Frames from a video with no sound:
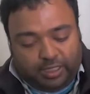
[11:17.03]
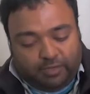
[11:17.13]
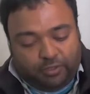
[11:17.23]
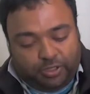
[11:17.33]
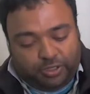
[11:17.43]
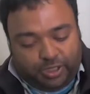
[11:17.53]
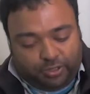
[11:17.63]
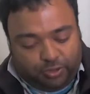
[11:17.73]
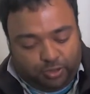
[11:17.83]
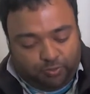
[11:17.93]
I've got it set
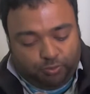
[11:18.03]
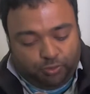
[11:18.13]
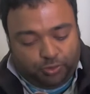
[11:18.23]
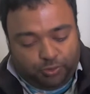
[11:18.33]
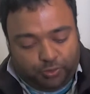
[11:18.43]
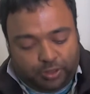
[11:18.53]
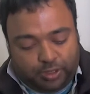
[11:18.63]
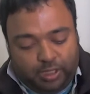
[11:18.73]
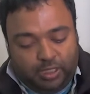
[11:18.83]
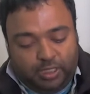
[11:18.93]
on smooth, so it's
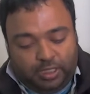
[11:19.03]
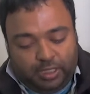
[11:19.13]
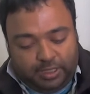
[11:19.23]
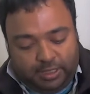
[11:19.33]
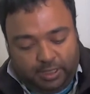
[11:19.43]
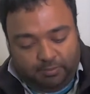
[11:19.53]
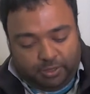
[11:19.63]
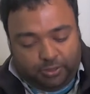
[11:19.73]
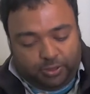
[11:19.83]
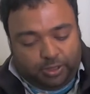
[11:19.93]
easy,
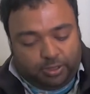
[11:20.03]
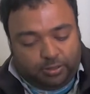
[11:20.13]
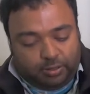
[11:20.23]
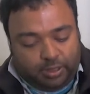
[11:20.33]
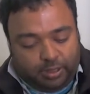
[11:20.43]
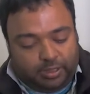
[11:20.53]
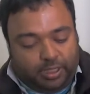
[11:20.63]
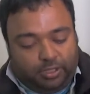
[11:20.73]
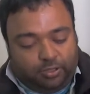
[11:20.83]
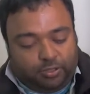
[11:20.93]
but you can
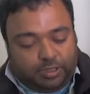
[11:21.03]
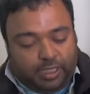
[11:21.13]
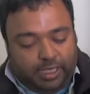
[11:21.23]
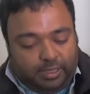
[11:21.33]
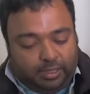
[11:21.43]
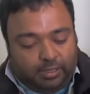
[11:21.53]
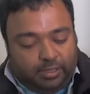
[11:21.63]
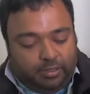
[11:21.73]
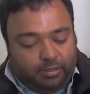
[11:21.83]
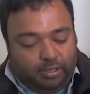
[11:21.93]
set it on tight, and
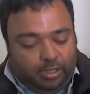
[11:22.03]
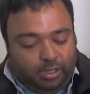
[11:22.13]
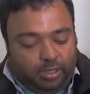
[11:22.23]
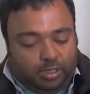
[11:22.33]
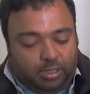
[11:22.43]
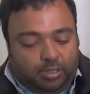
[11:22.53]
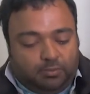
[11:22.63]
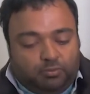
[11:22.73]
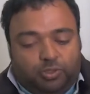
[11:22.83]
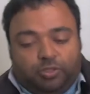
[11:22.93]
then
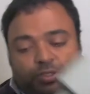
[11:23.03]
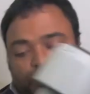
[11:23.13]
it